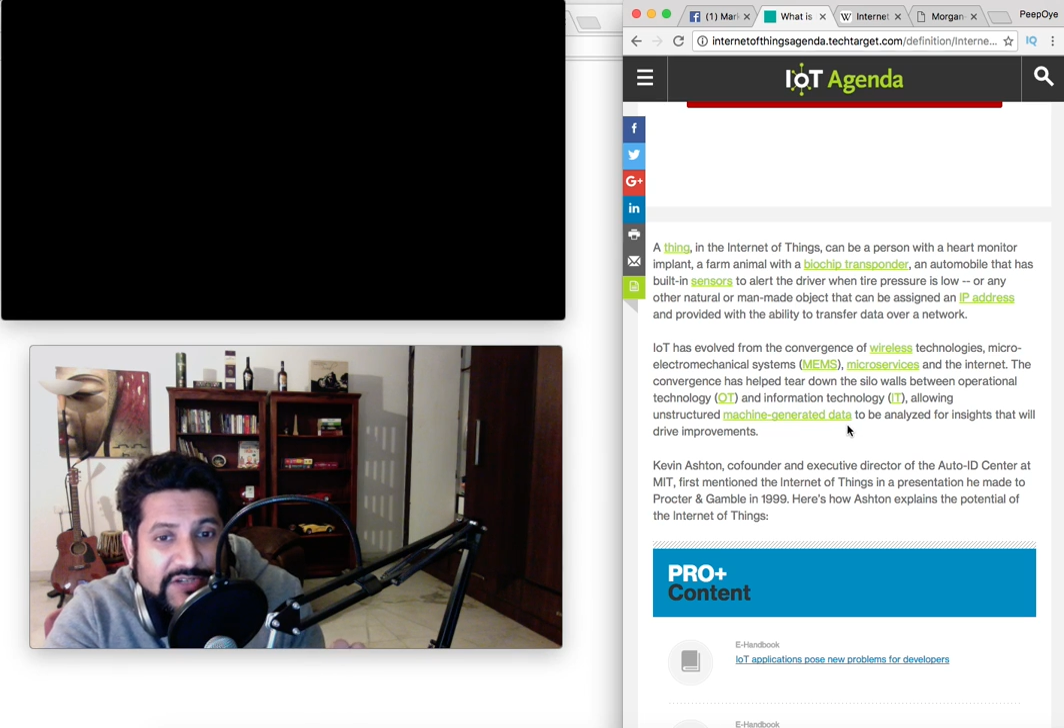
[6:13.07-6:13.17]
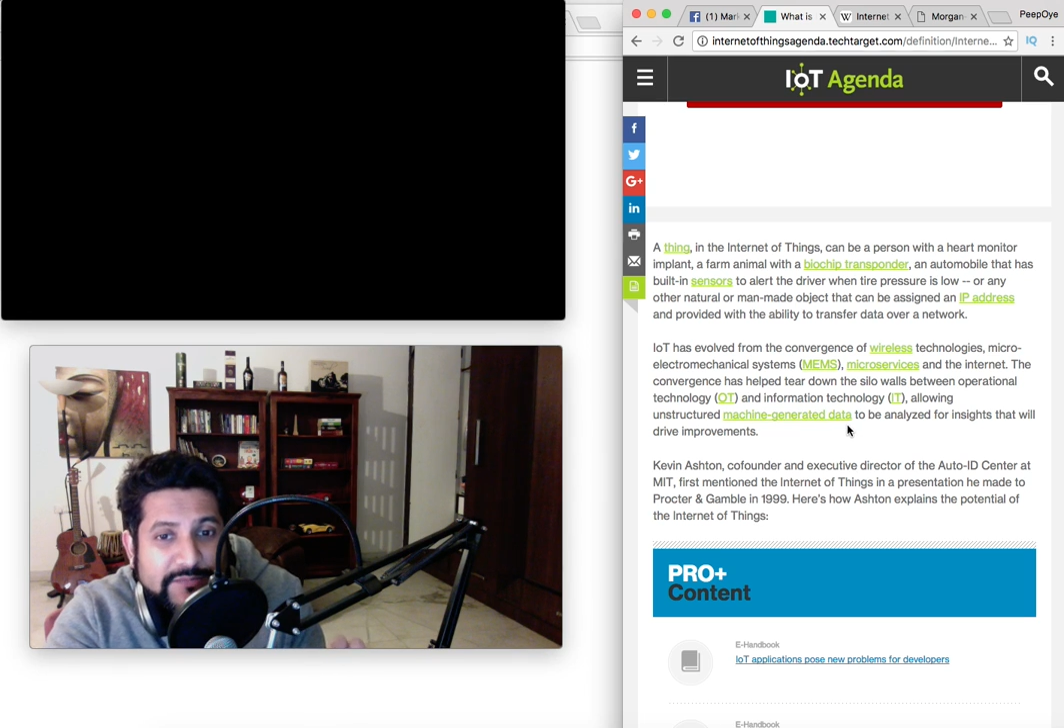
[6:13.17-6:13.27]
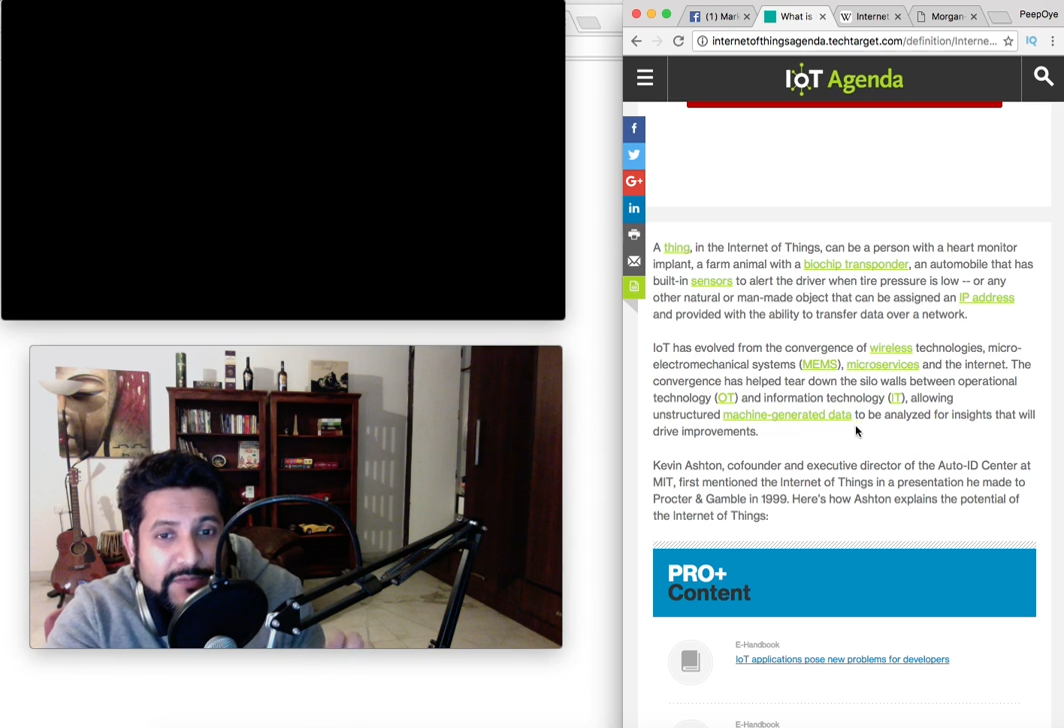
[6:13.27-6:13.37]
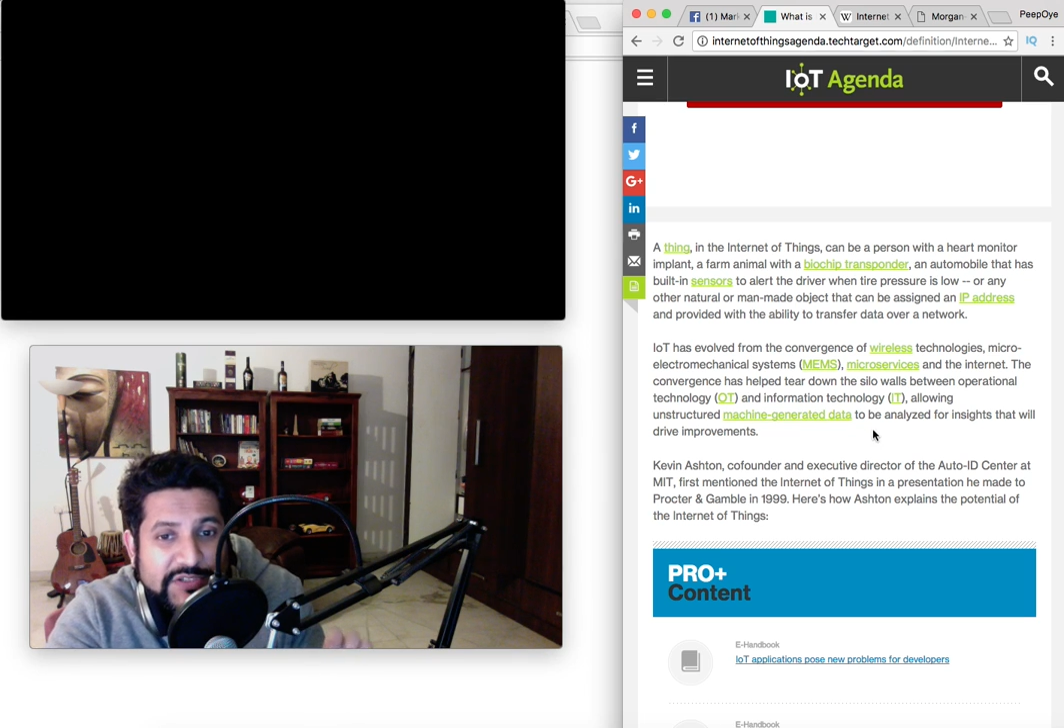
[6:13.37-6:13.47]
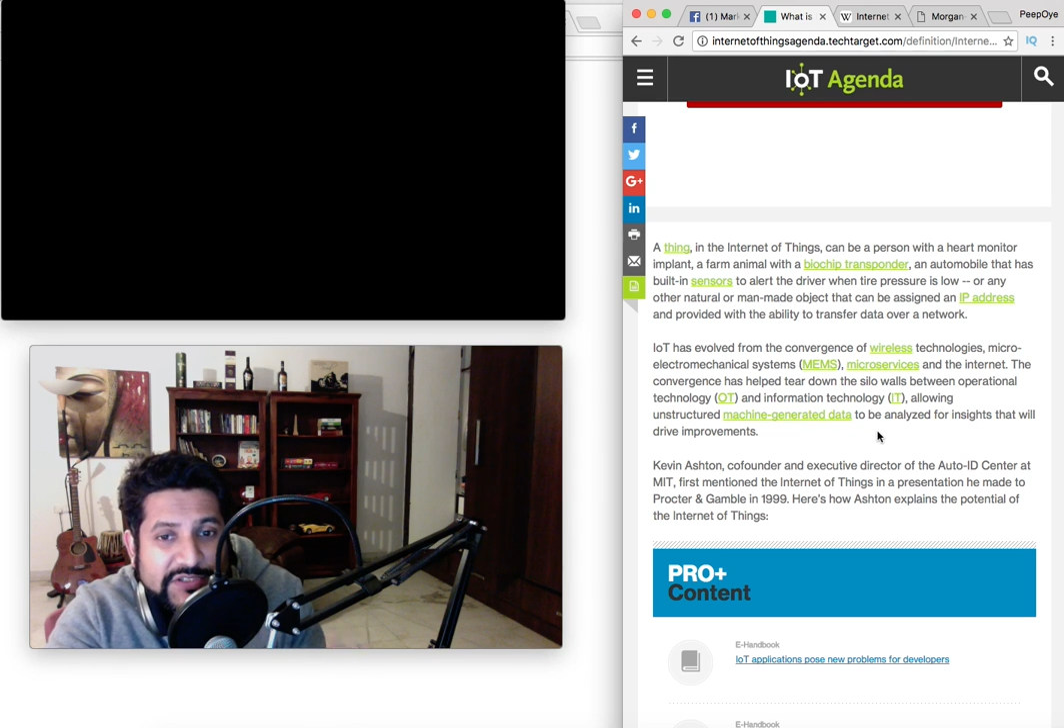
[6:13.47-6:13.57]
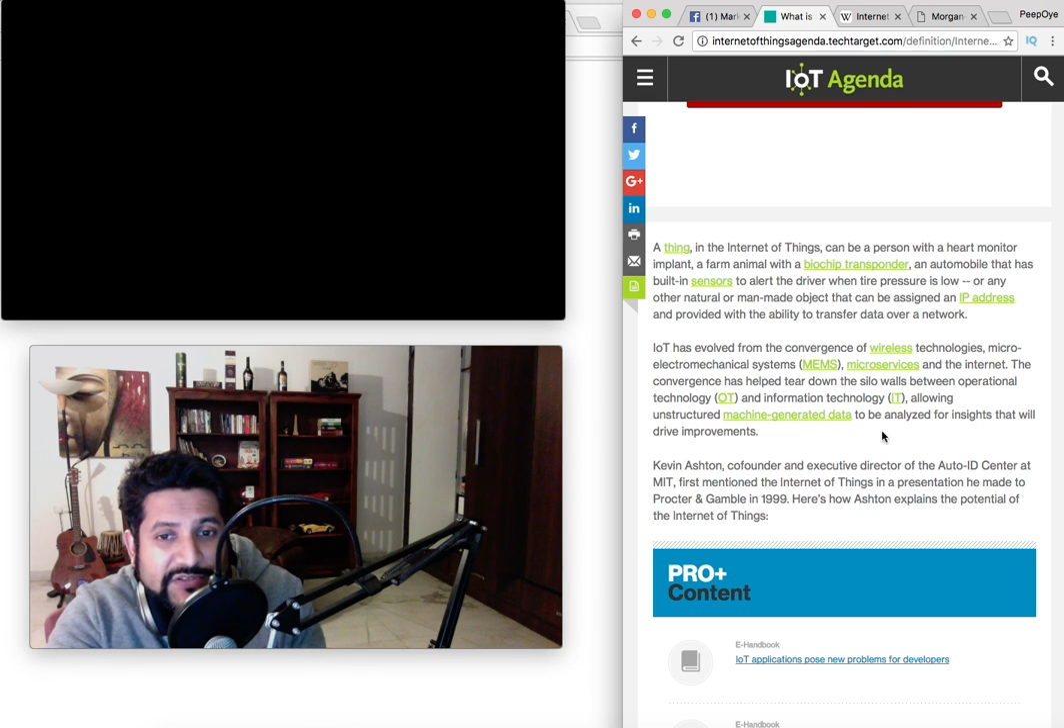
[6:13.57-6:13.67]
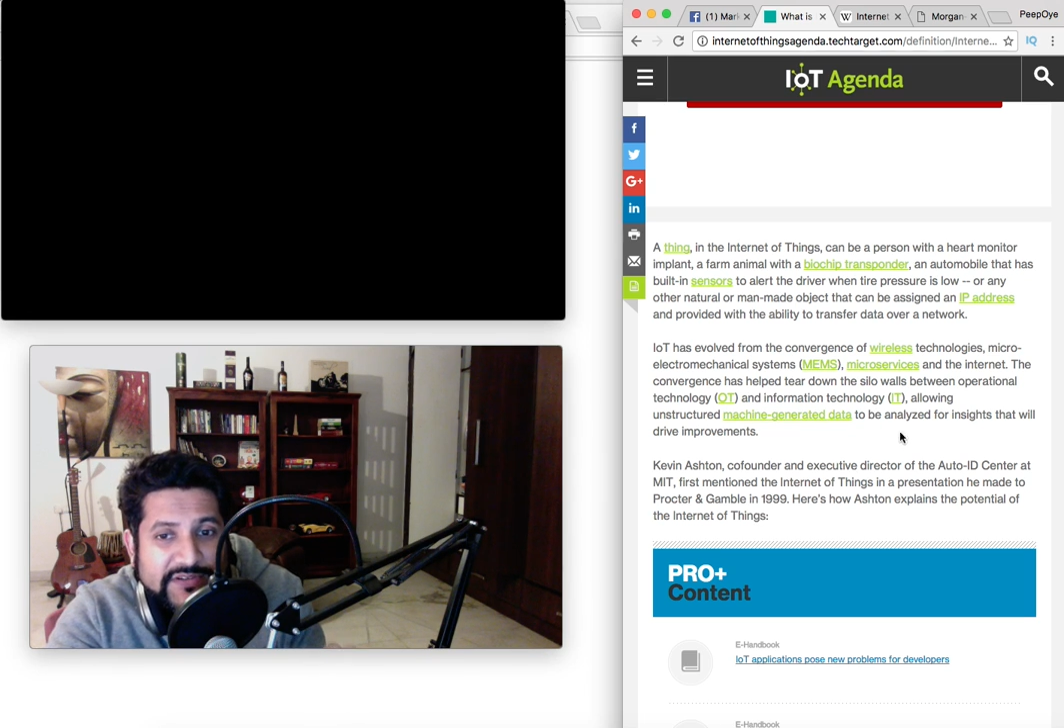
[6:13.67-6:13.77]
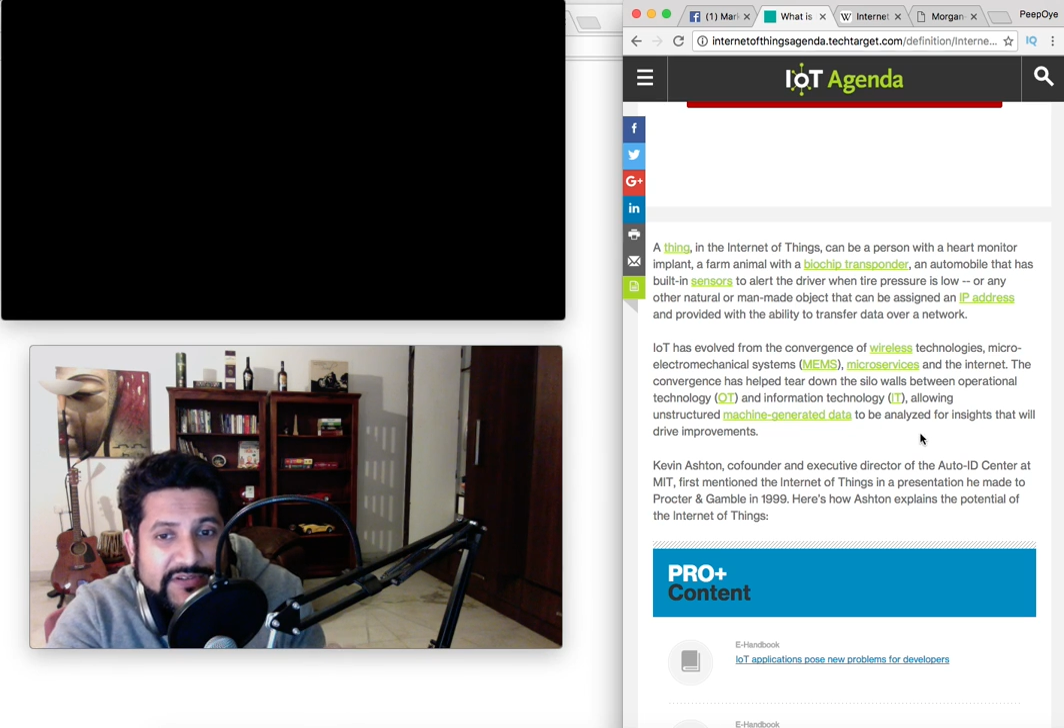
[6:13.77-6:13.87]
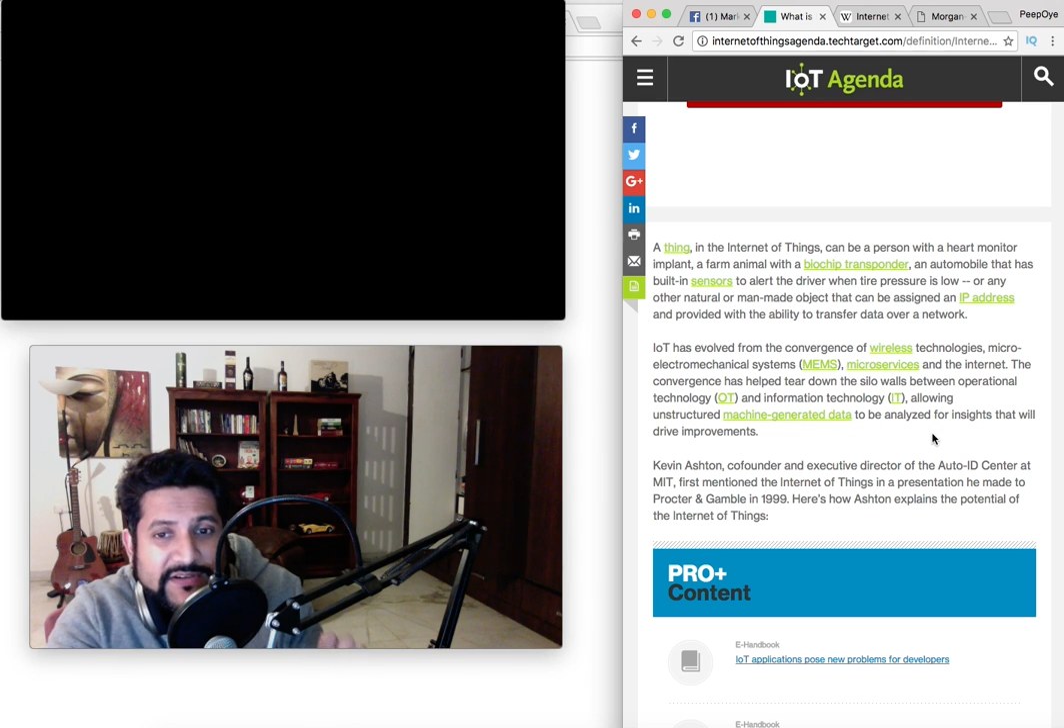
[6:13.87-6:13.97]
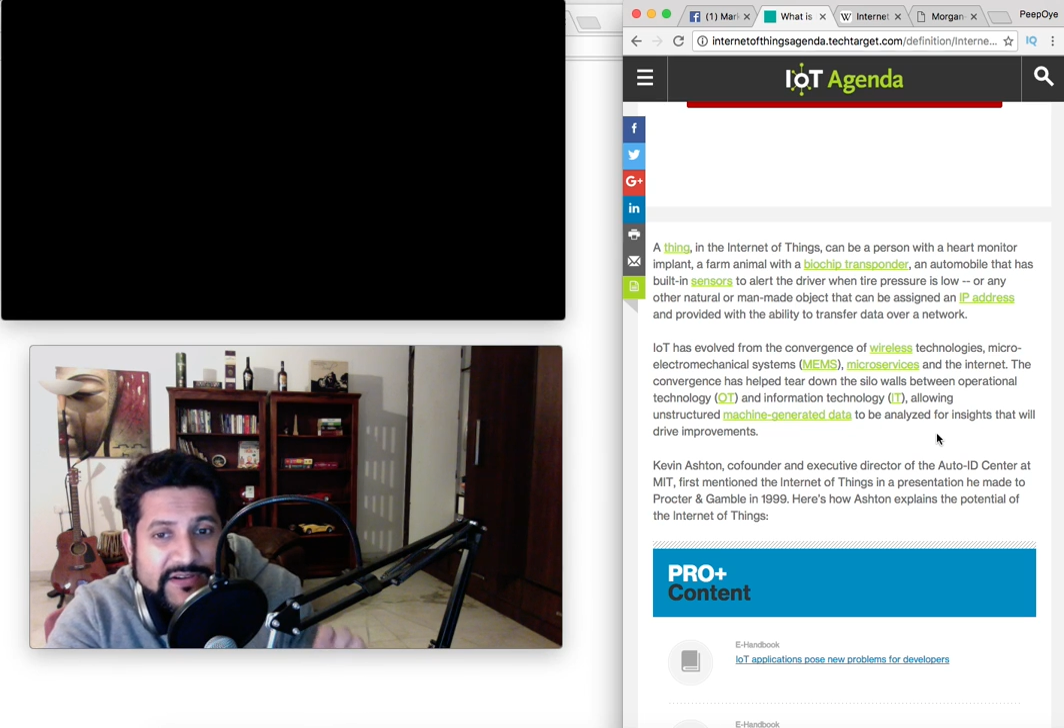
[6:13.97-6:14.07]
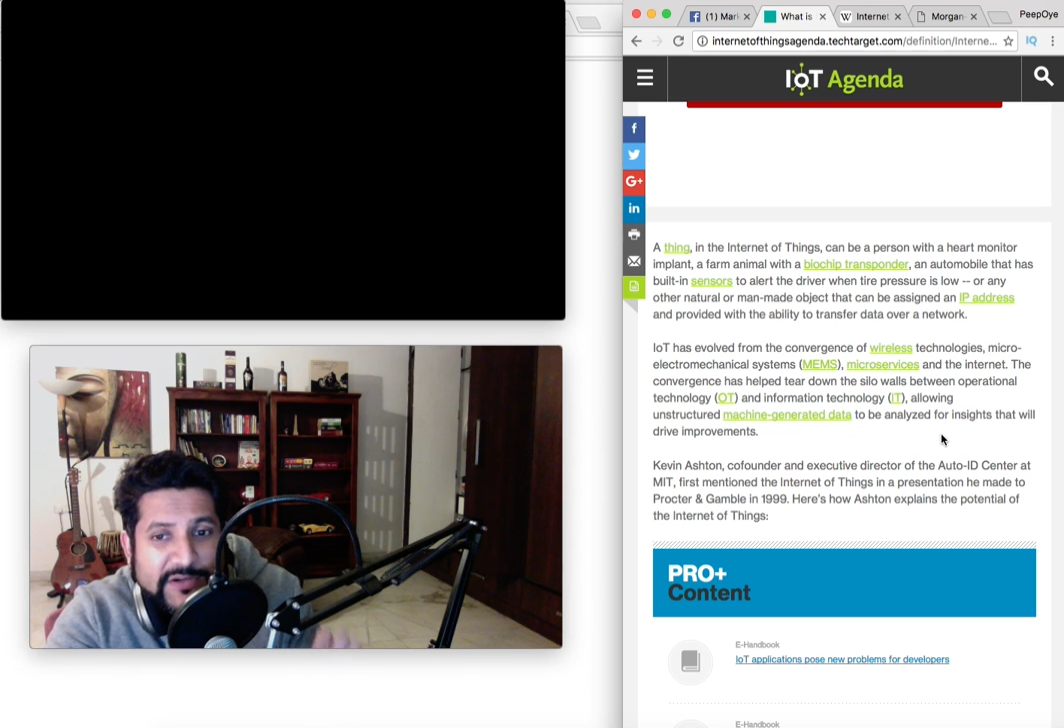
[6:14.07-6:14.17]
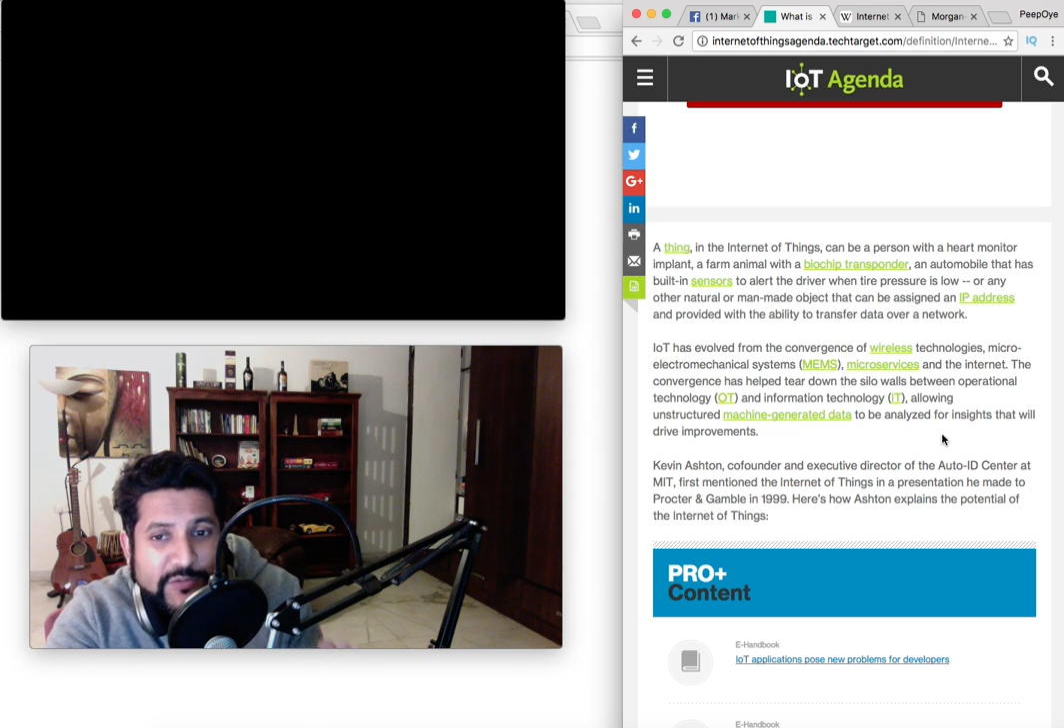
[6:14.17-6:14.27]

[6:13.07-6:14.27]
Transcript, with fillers: machine-generated data to